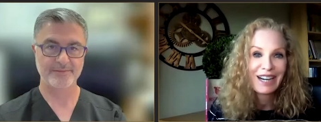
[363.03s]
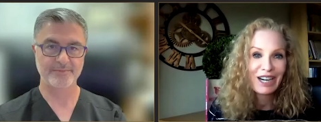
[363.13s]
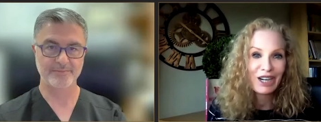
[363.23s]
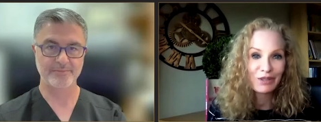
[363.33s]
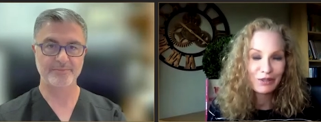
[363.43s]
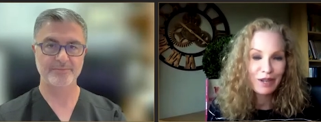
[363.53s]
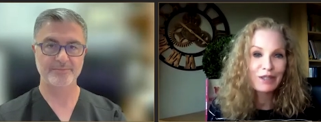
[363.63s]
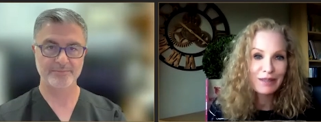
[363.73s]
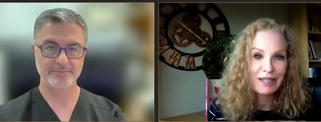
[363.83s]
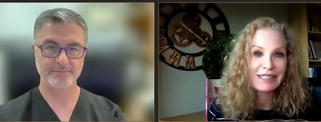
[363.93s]
Speaker 1: uh,
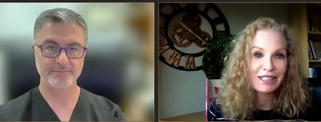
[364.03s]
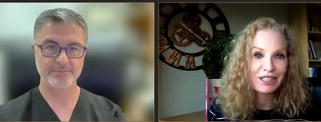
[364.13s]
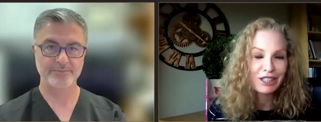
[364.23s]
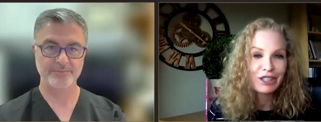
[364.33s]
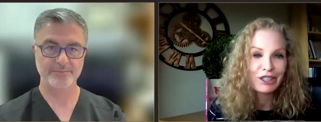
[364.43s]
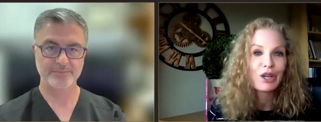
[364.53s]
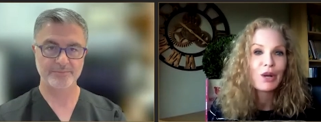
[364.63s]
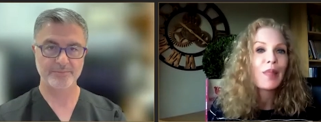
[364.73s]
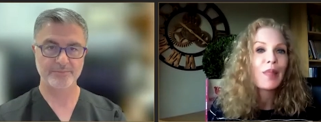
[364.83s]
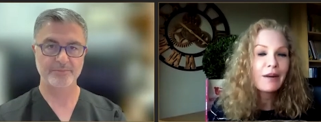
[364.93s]
rhinoplasties a year.
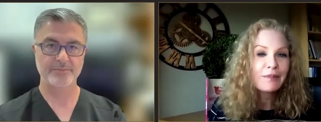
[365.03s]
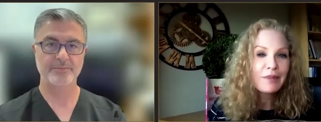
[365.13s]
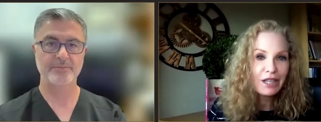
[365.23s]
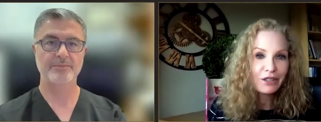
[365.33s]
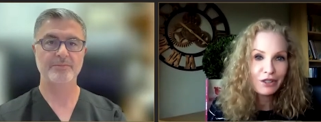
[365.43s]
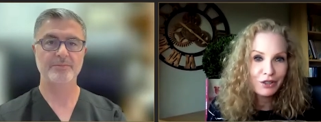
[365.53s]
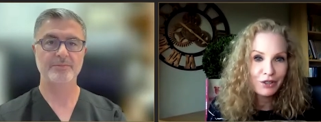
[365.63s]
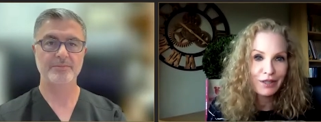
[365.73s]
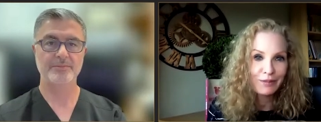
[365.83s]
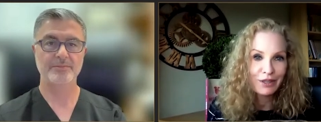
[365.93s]
How many are you
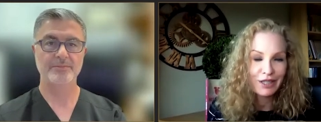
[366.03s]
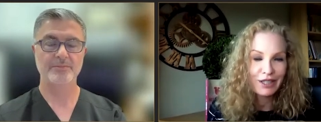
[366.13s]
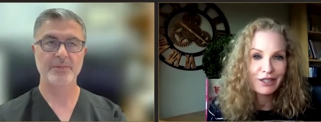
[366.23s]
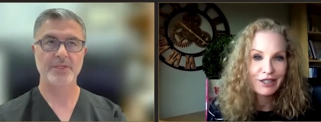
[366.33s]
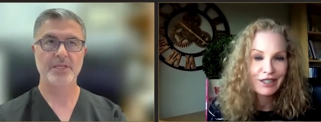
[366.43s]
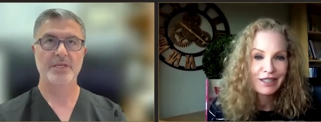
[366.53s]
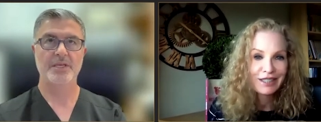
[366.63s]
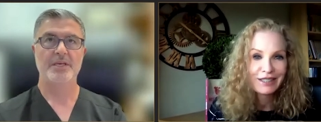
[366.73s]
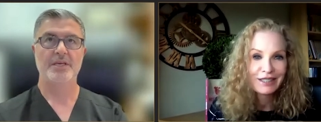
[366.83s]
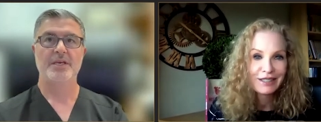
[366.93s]
doing per year?
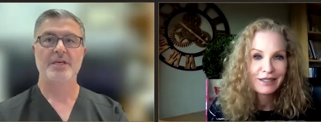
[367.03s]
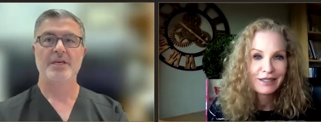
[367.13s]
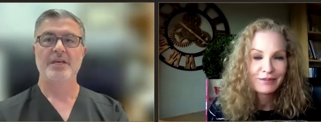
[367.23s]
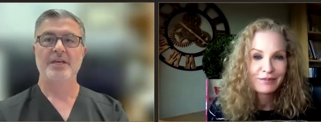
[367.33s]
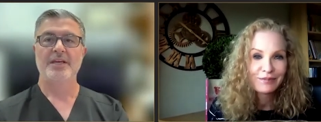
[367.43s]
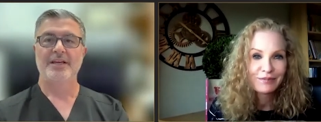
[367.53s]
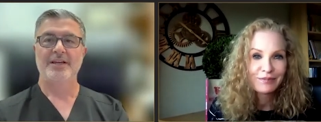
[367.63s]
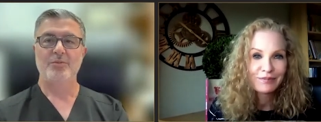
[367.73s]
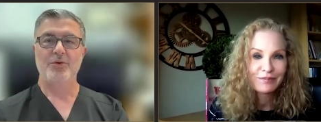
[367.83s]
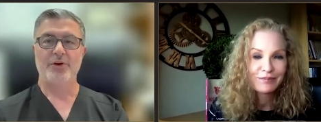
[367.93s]

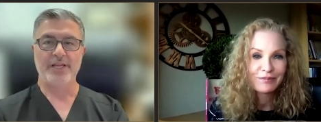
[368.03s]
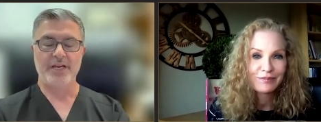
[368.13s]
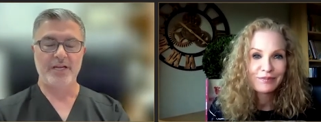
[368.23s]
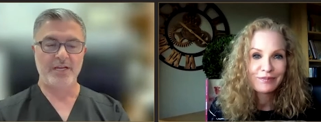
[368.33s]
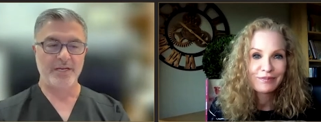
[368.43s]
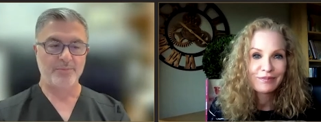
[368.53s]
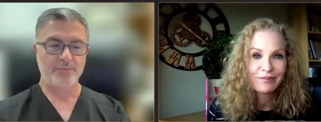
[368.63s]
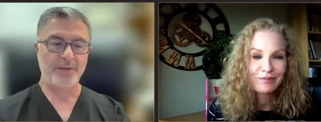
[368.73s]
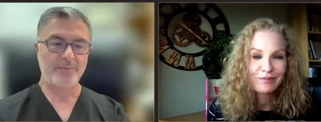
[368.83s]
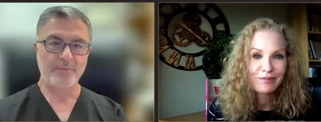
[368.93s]
Speaker 2: Oh boy, uh,
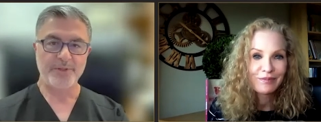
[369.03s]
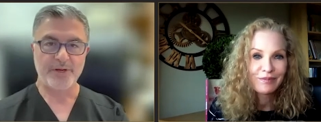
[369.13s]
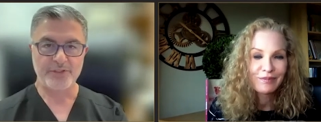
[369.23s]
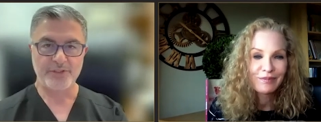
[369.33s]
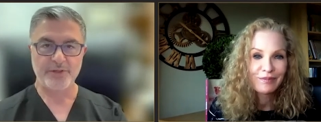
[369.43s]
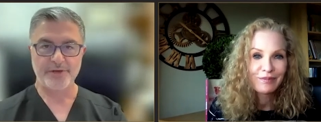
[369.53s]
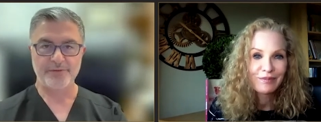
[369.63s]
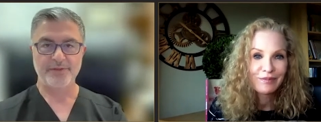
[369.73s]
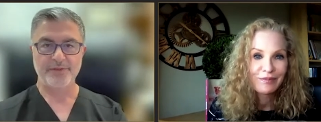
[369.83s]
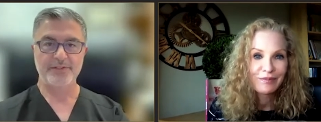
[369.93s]
probably around two
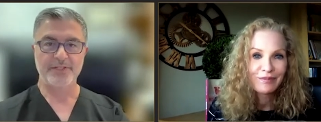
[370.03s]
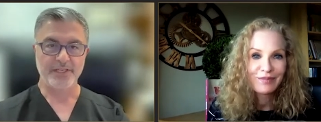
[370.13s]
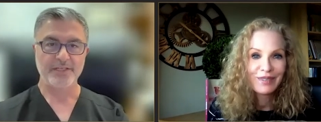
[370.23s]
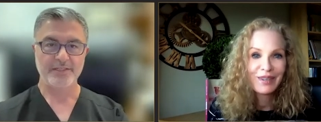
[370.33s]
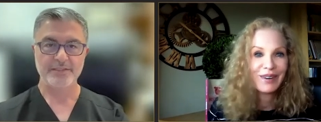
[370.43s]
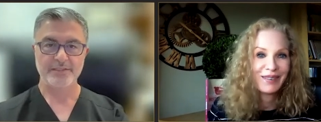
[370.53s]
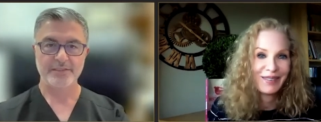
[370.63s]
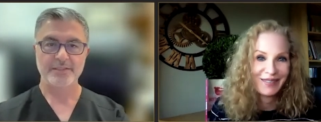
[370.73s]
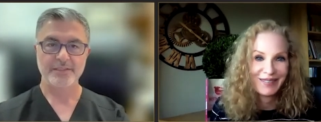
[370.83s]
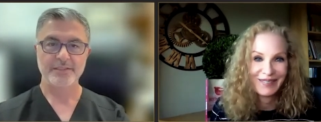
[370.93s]
hundred fifty.
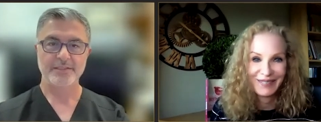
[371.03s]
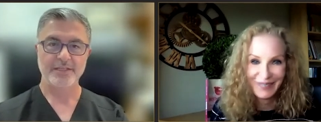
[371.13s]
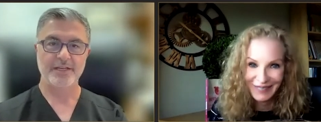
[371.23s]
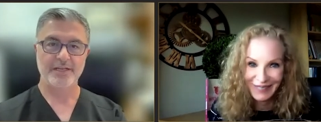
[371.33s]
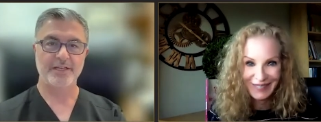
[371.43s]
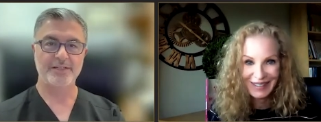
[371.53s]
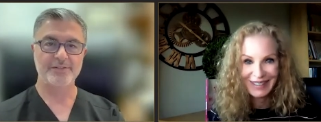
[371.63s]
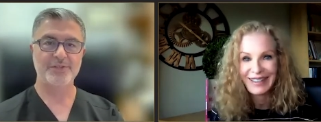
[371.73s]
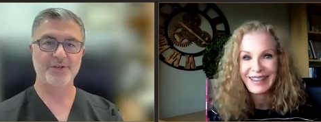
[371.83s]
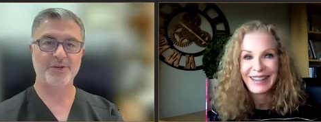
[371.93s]
uh,
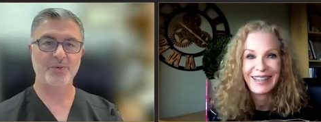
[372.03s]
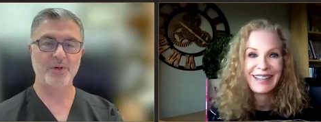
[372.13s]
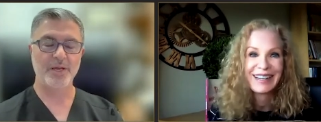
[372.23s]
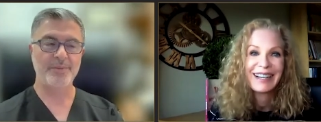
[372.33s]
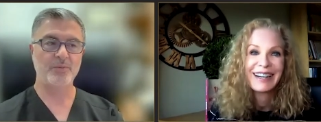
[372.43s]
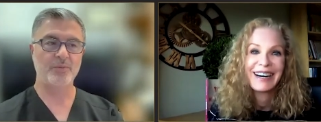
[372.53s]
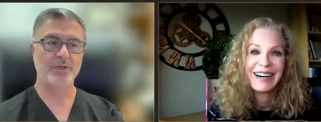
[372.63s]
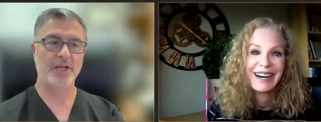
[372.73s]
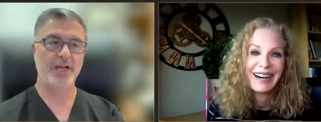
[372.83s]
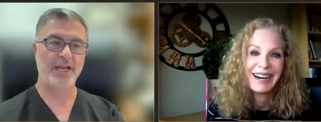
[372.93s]
so I mean,
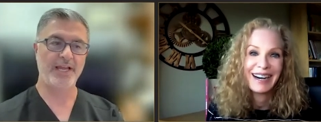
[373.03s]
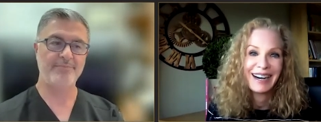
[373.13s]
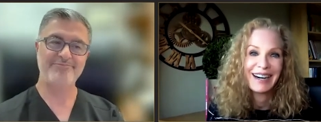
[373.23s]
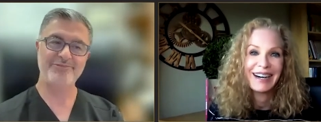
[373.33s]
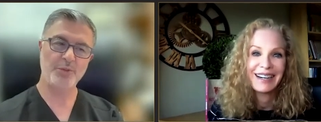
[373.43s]
we're I, I, two